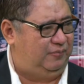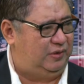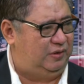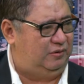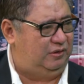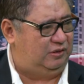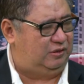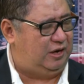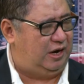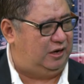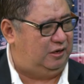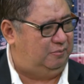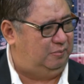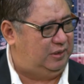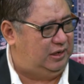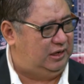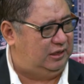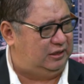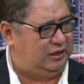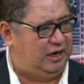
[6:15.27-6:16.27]
retired
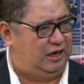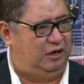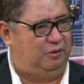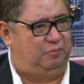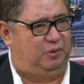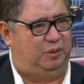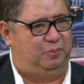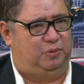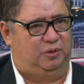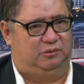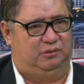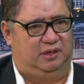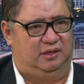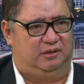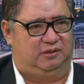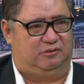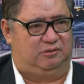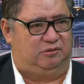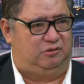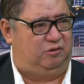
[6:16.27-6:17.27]
military people, there
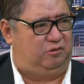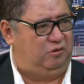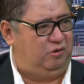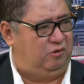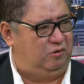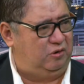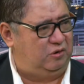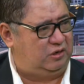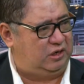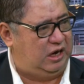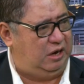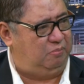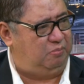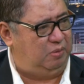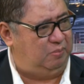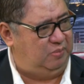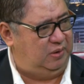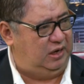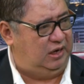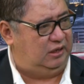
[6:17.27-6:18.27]
is no longer
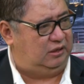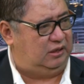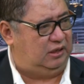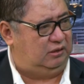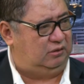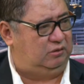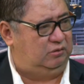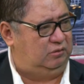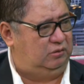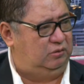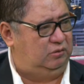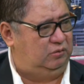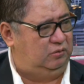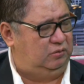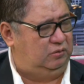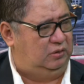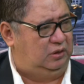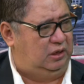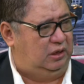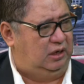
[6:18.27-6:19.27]
capability to do
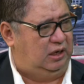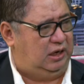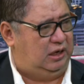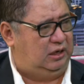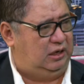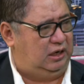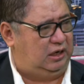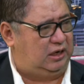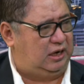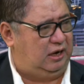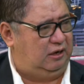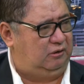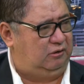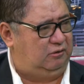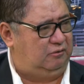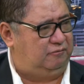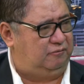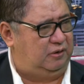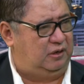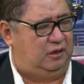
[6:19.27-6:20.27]
any kind
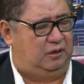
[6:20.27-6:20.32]
of